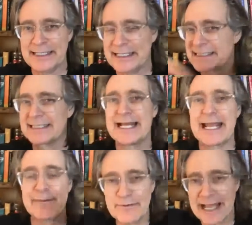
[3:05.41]
is the
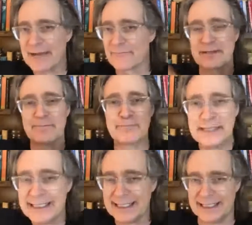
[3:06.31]
name of every
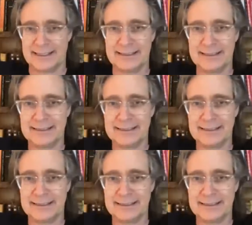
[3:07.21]
being